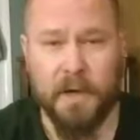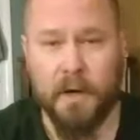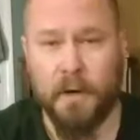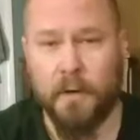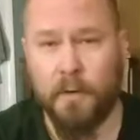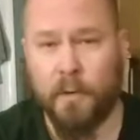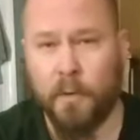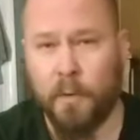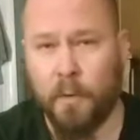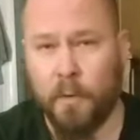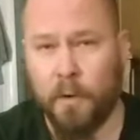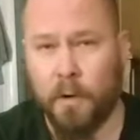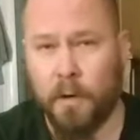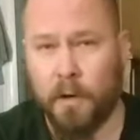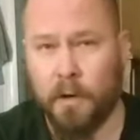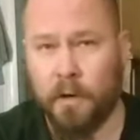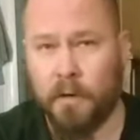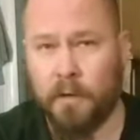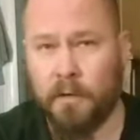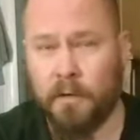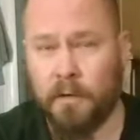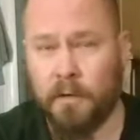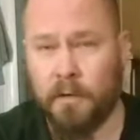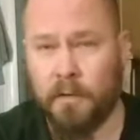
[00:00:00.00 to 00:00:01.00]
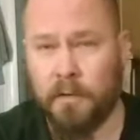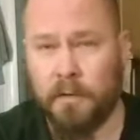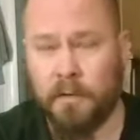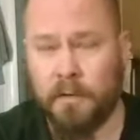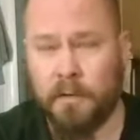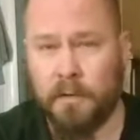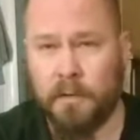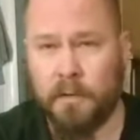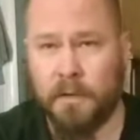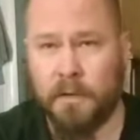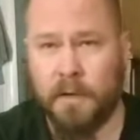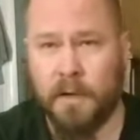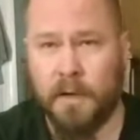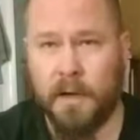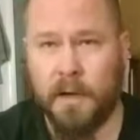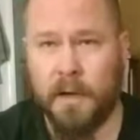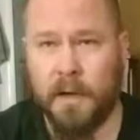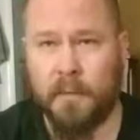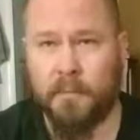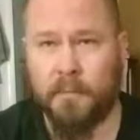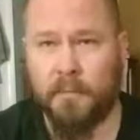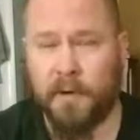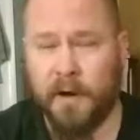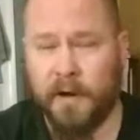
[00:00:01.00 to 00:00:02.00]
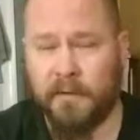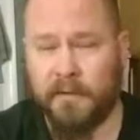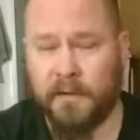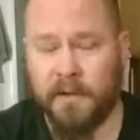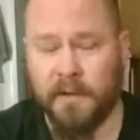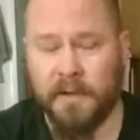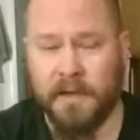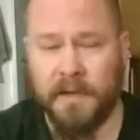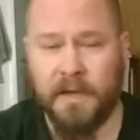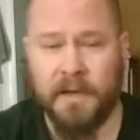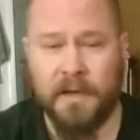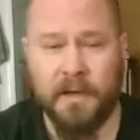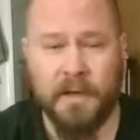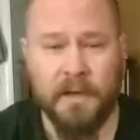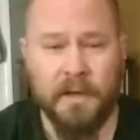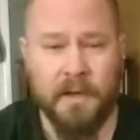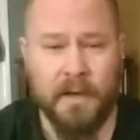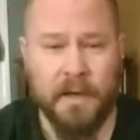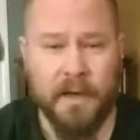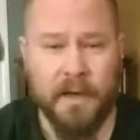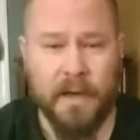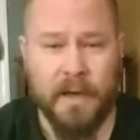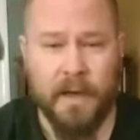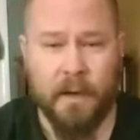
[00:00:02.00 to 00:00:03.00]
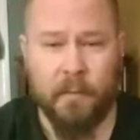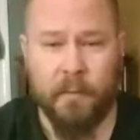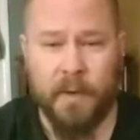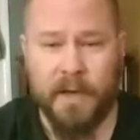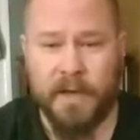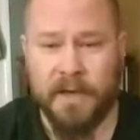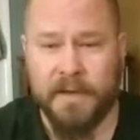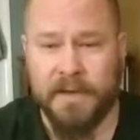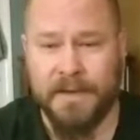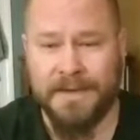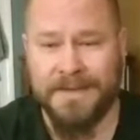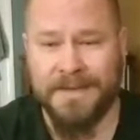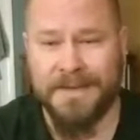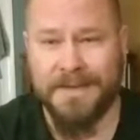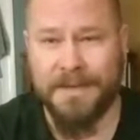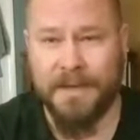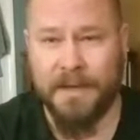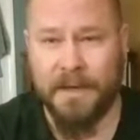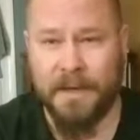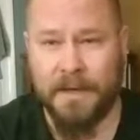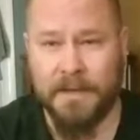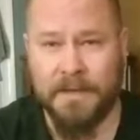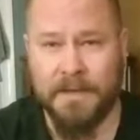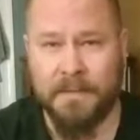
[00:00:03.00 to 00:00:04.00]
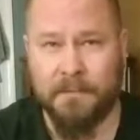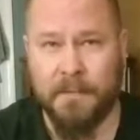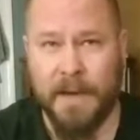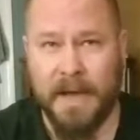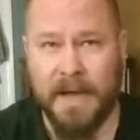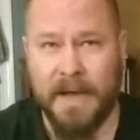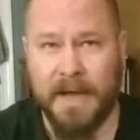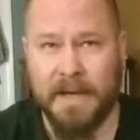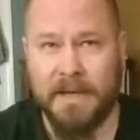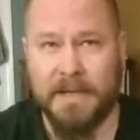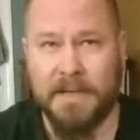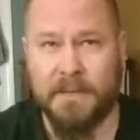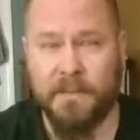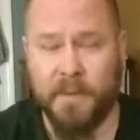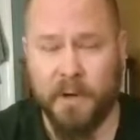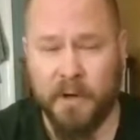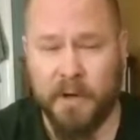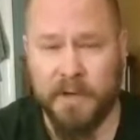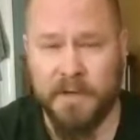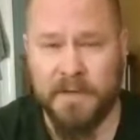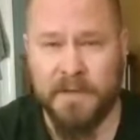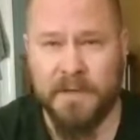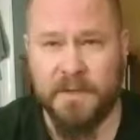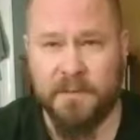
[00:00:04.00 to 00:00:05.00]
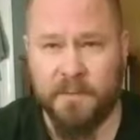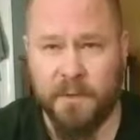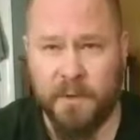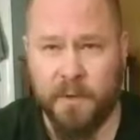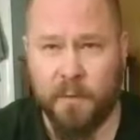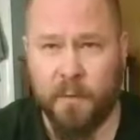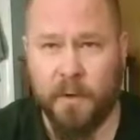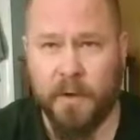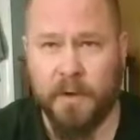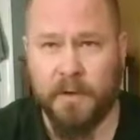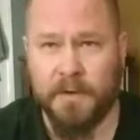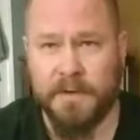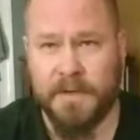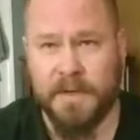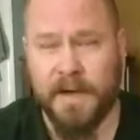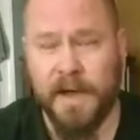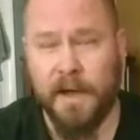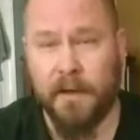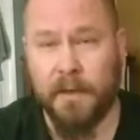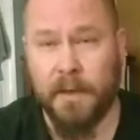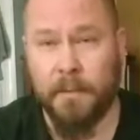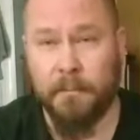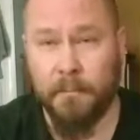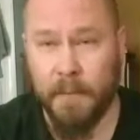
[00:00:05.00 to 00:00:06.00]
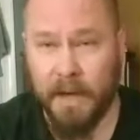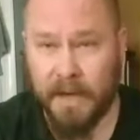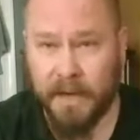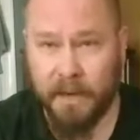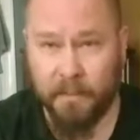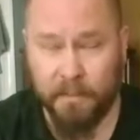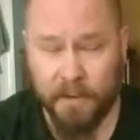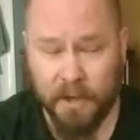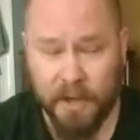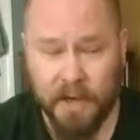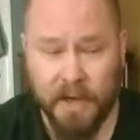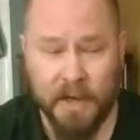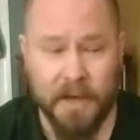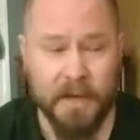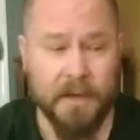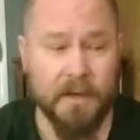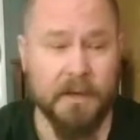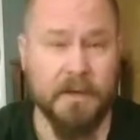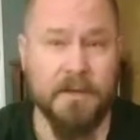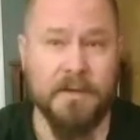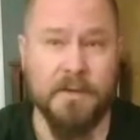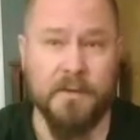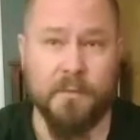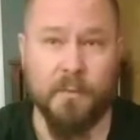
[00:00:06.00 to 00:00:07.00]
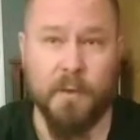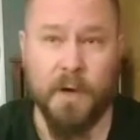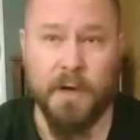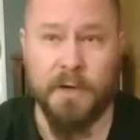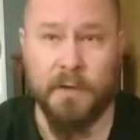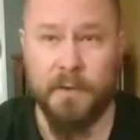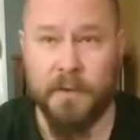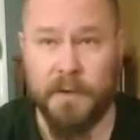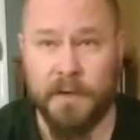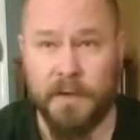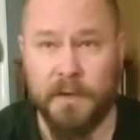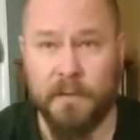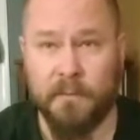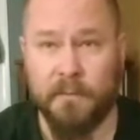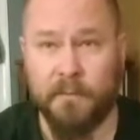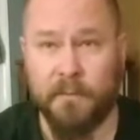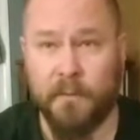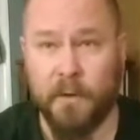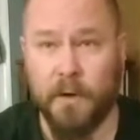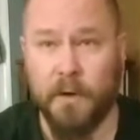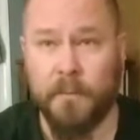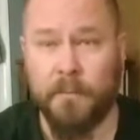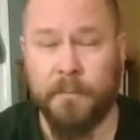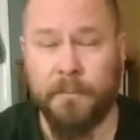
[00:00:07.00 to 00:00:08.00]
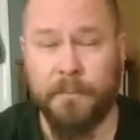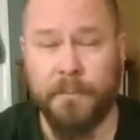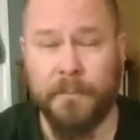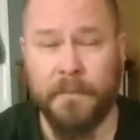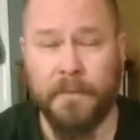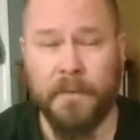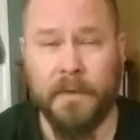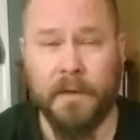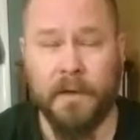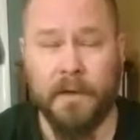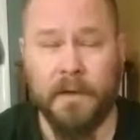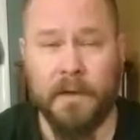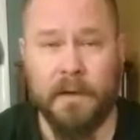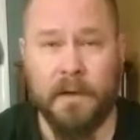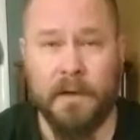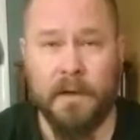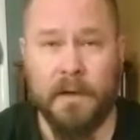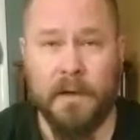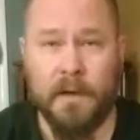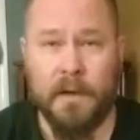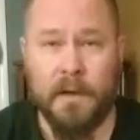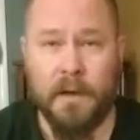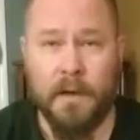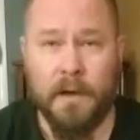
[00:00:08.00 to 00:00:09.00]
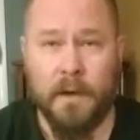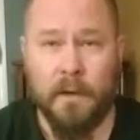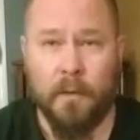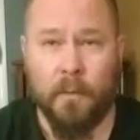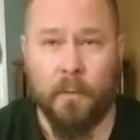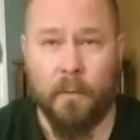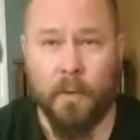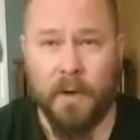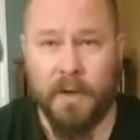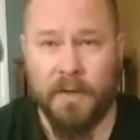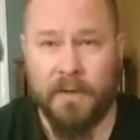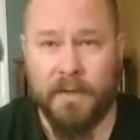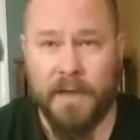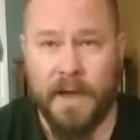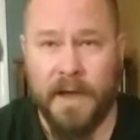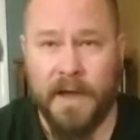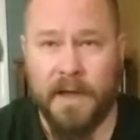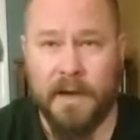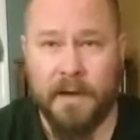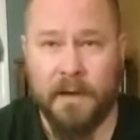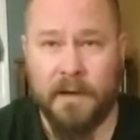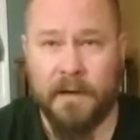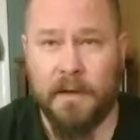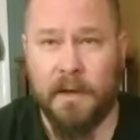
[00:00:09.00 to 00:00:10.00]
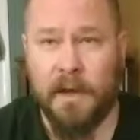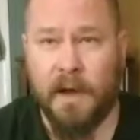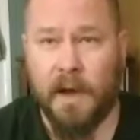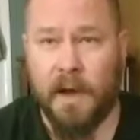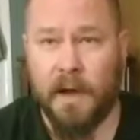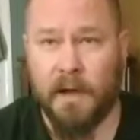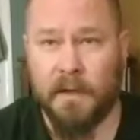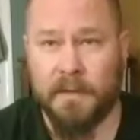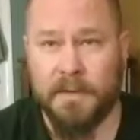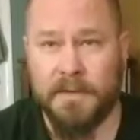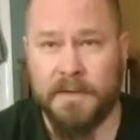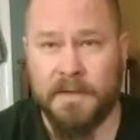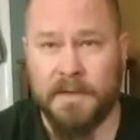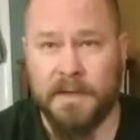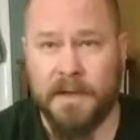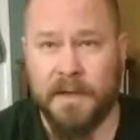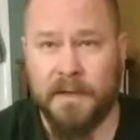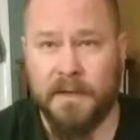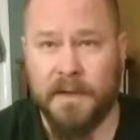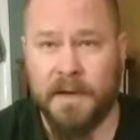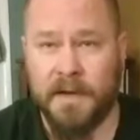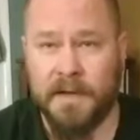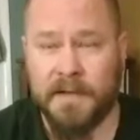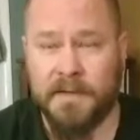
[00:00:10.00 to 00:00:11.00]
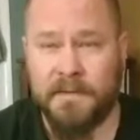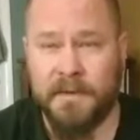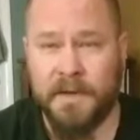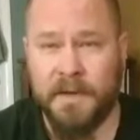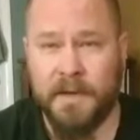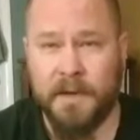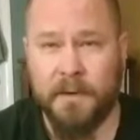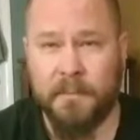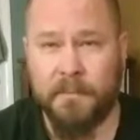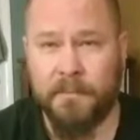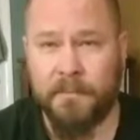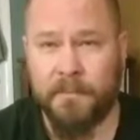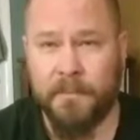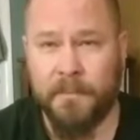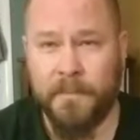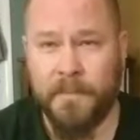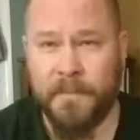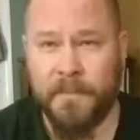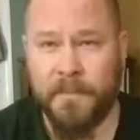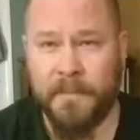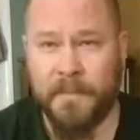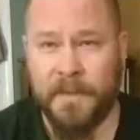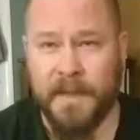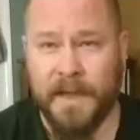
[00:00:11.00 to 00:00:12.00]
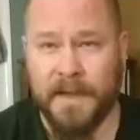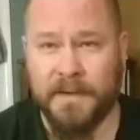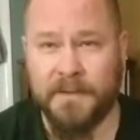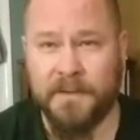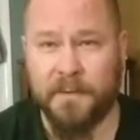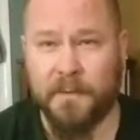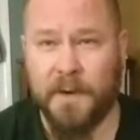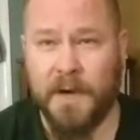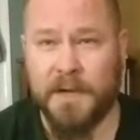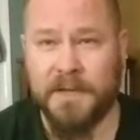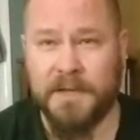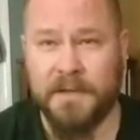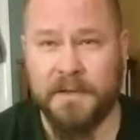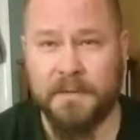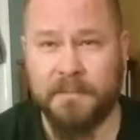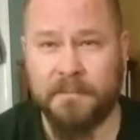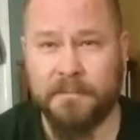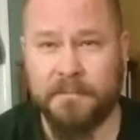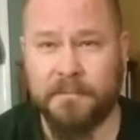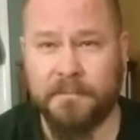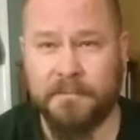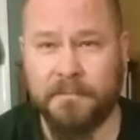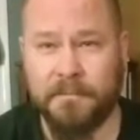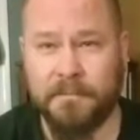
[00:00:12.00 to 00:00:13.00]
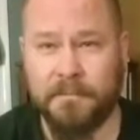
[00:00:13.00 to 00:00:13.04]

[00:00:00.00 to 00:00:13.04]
below or privately, and we can discuss my experiences with oils and how they might apply to what you need them for. With that, I'll see you on the next video. Thanks for watching.